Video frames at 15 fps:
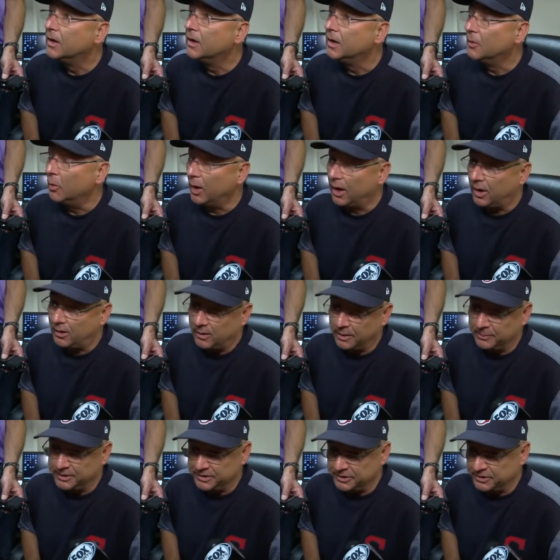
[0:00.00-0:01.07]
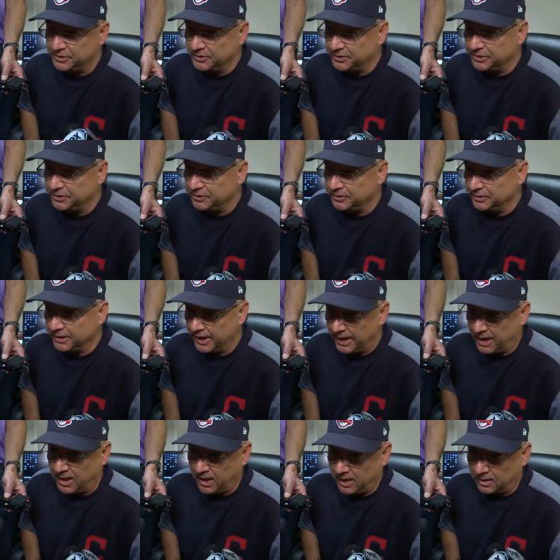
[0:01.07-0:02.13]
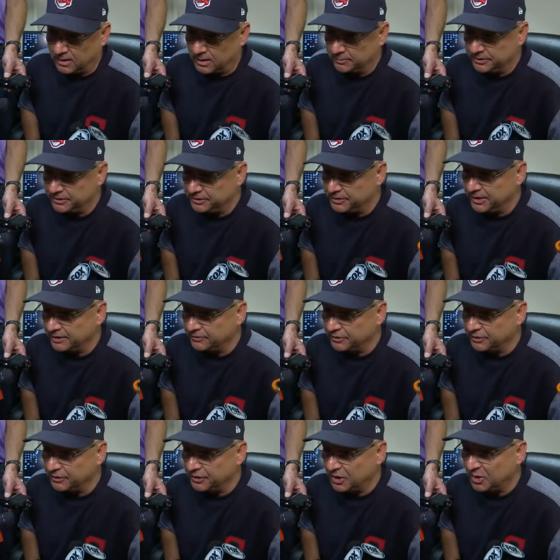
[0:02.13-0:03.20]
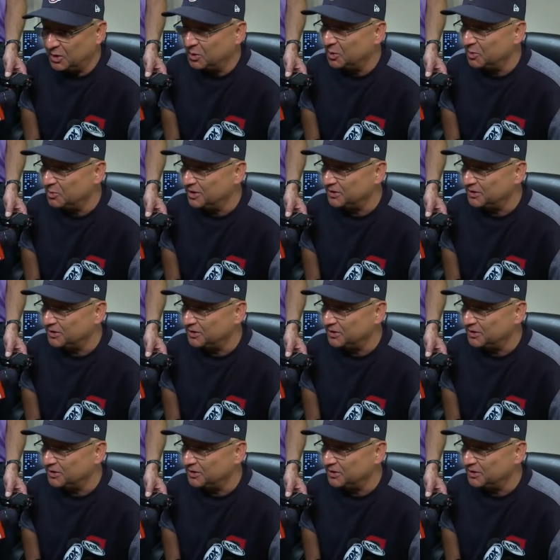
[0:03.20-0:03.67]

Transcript: Well, I mean, you, you, yeah. I mean, you never know.